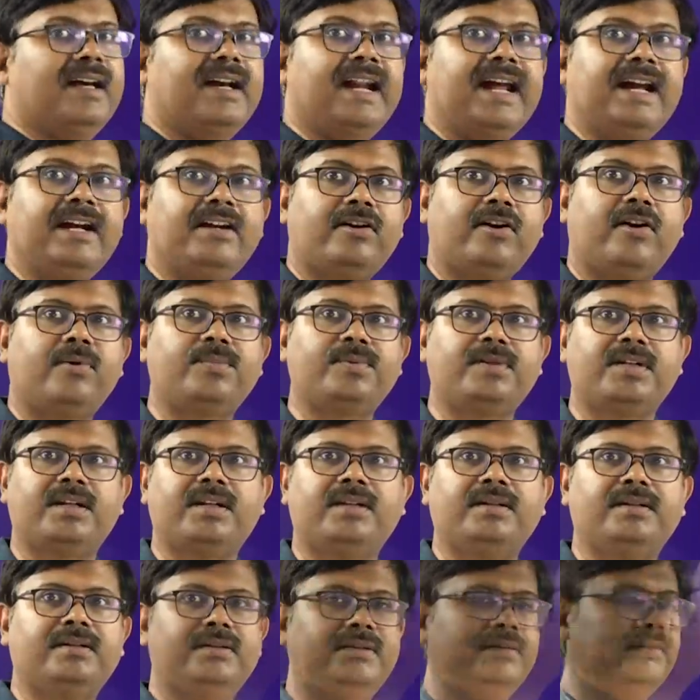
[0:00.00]
right
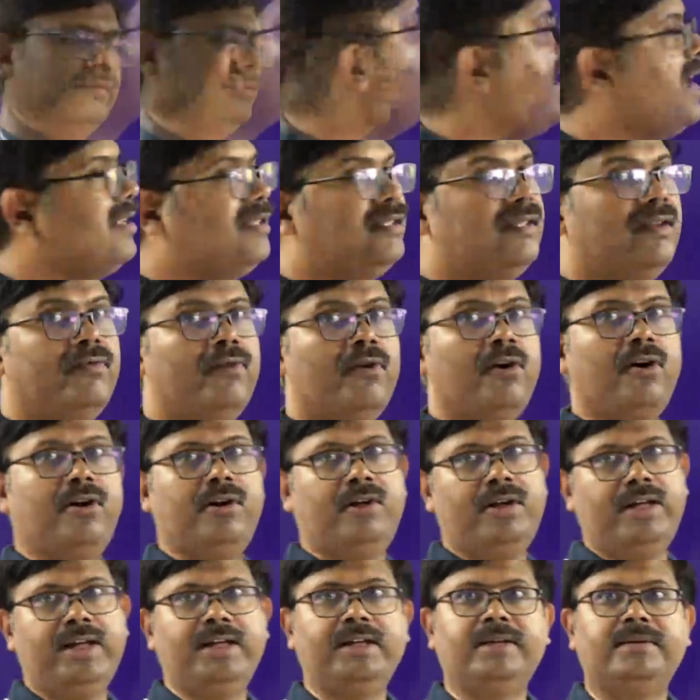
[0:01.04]
option. Match the
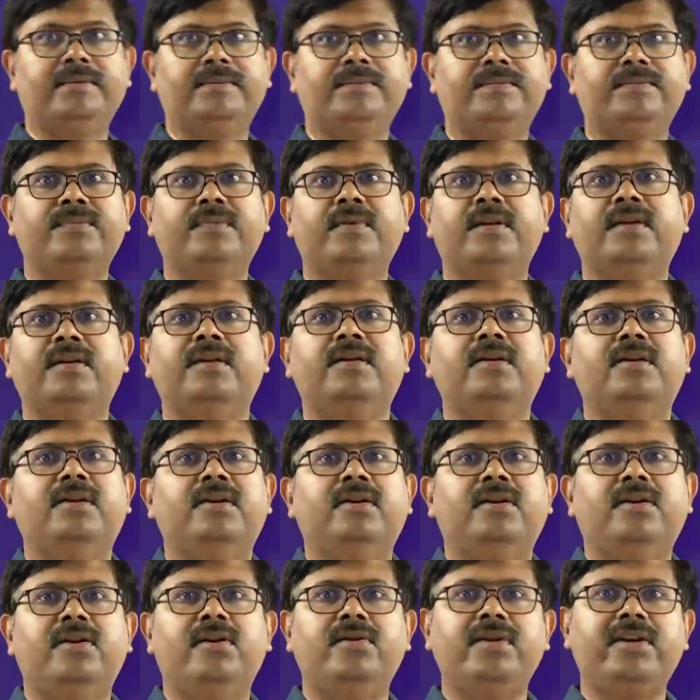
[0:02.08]
following.
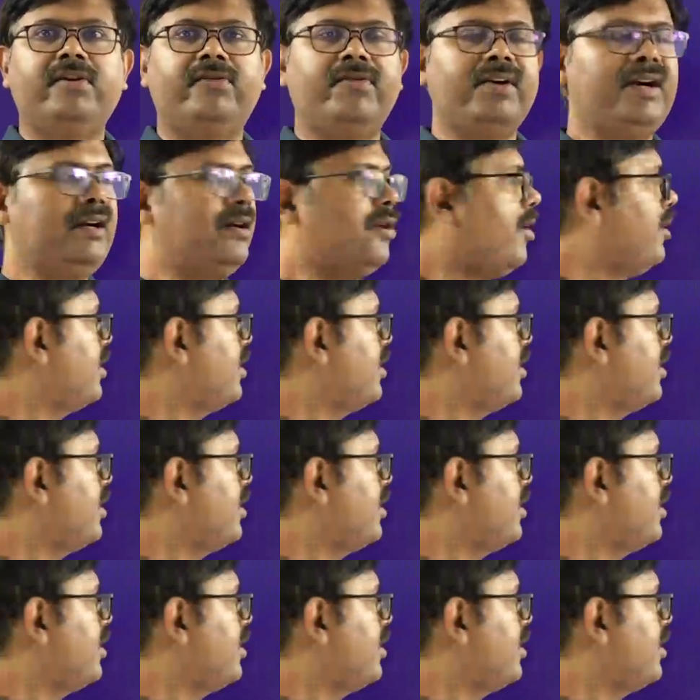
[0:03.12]
Now, different